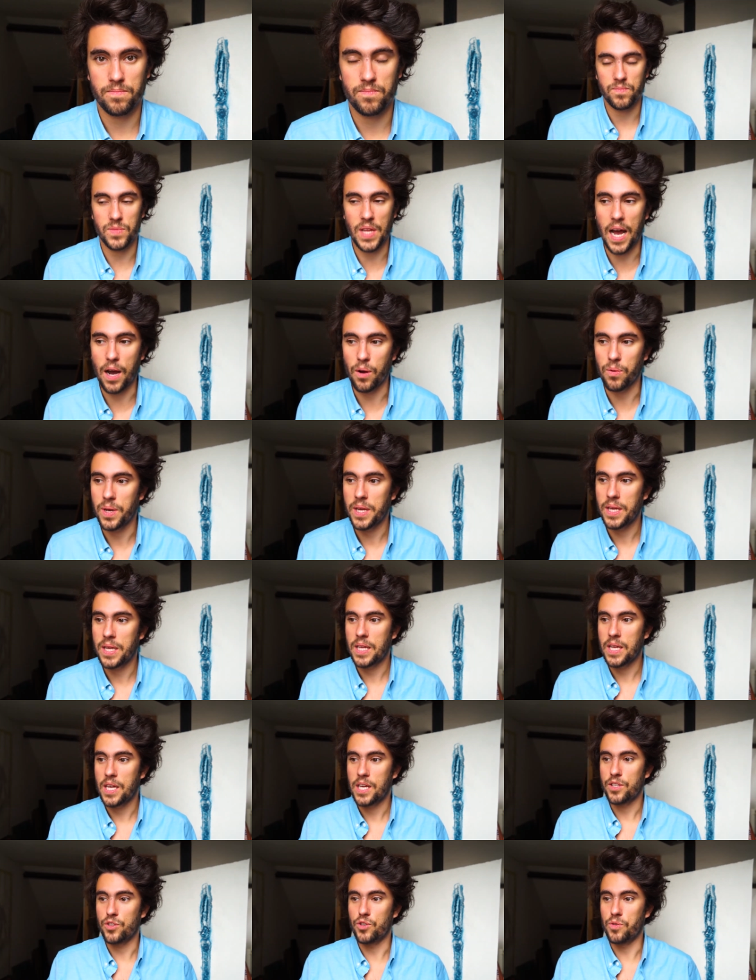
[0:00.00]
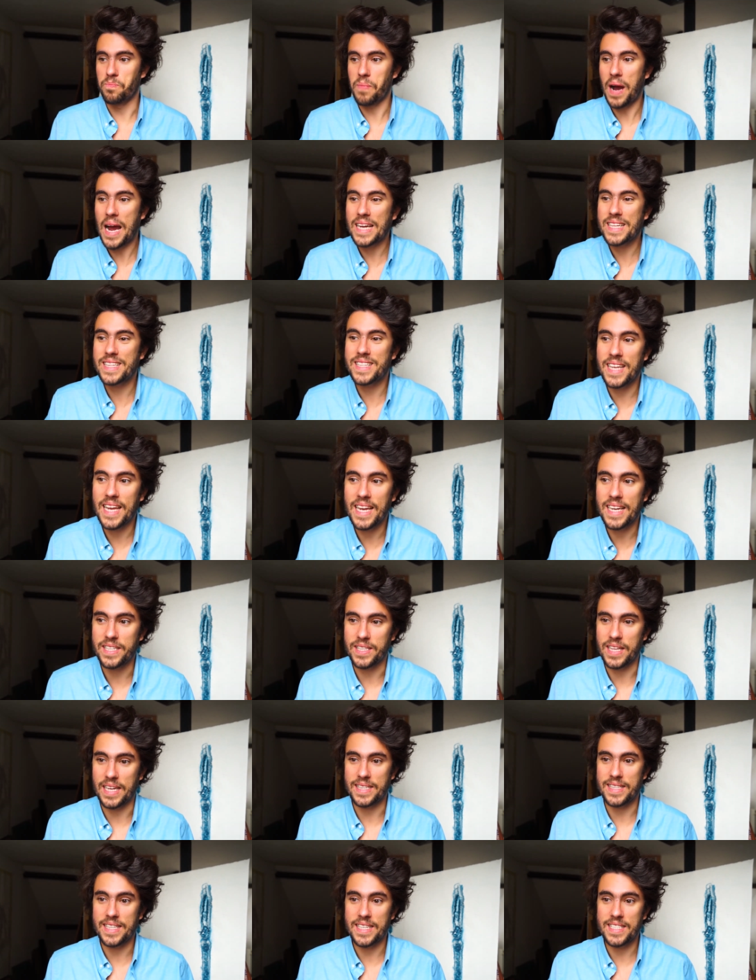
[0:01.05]
Now, you might think
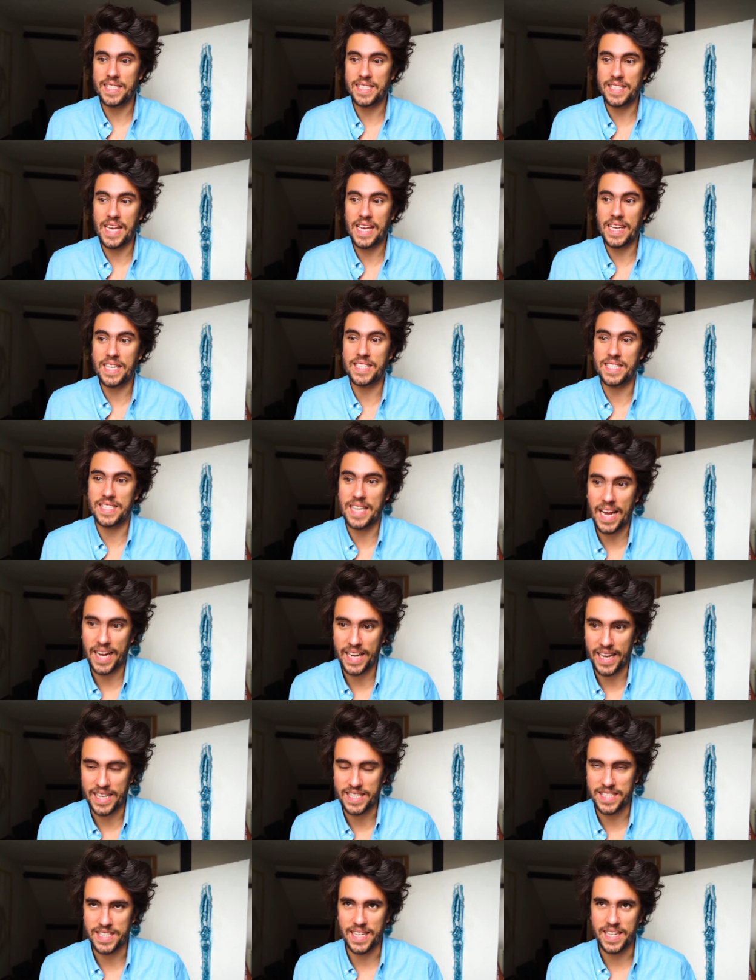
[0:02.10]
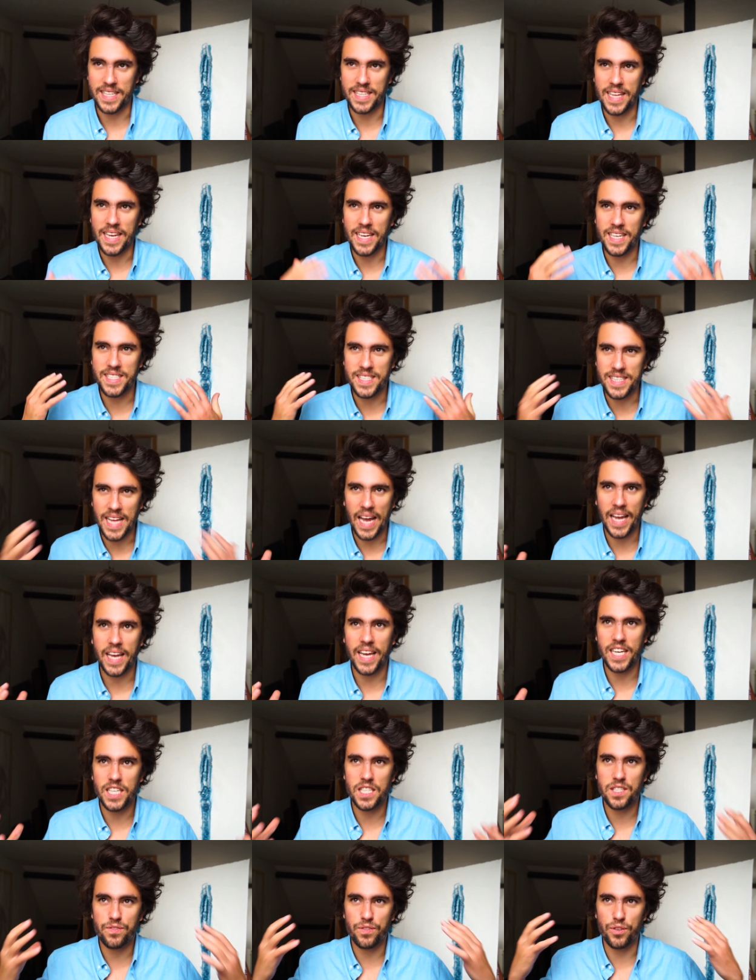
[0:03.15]
that this takes decades, that it takes
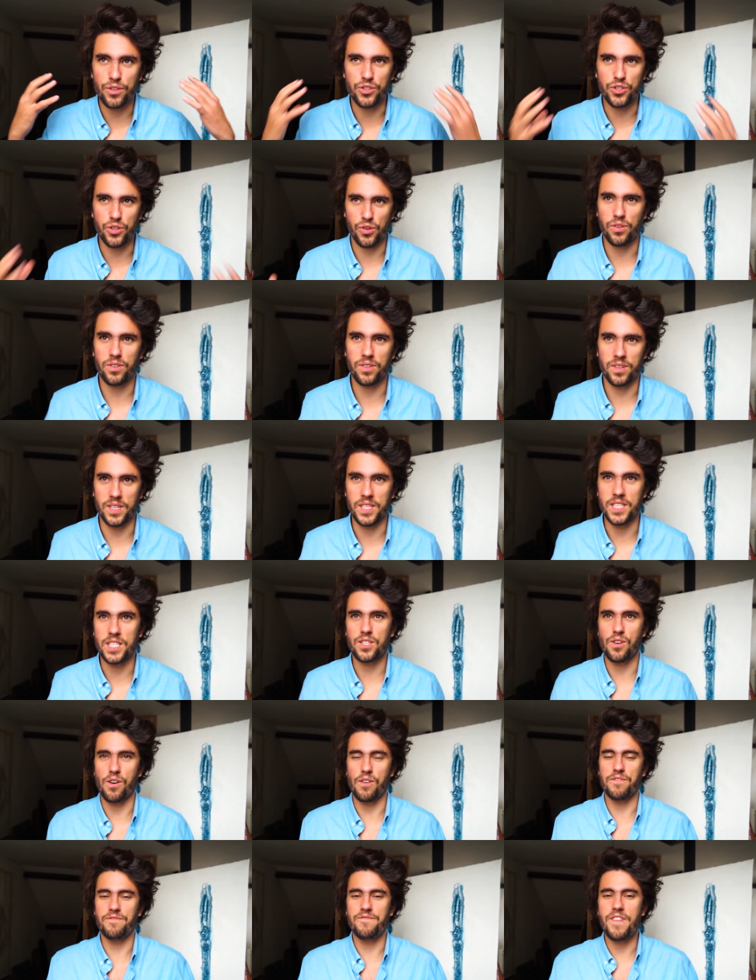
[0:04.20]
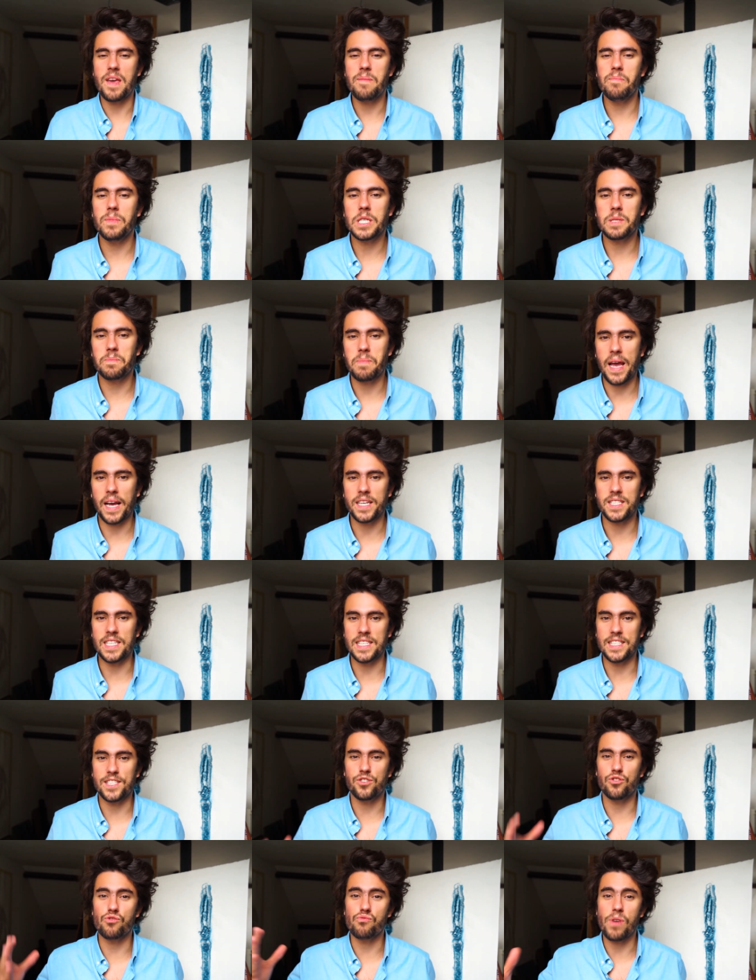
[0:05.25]
decades for a journalist of famous magazines
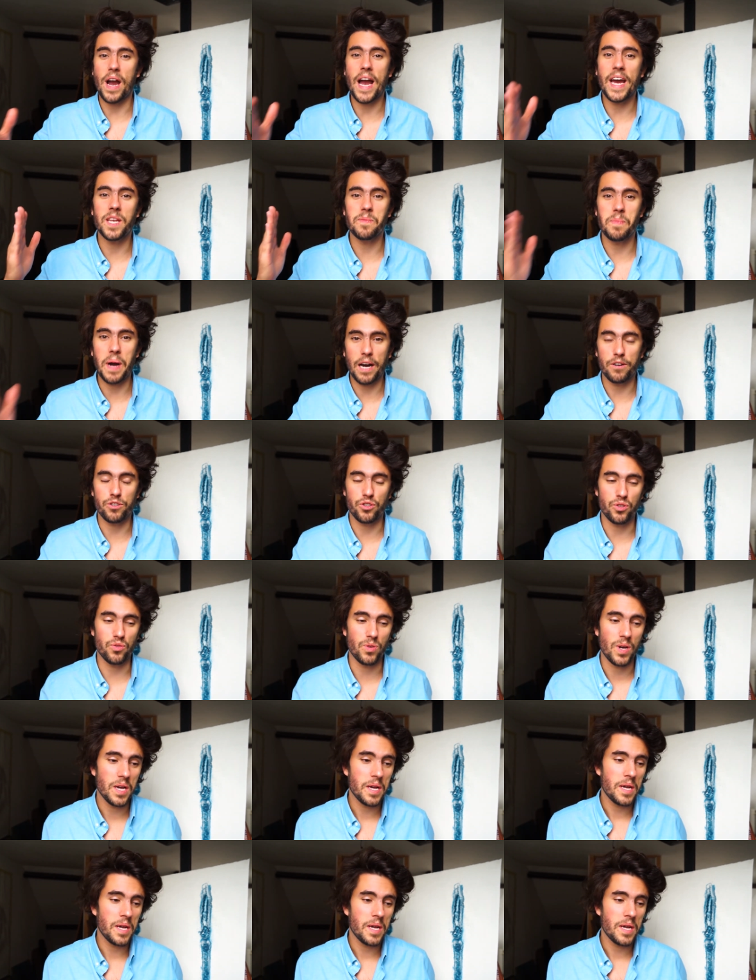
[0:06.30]
to write about you,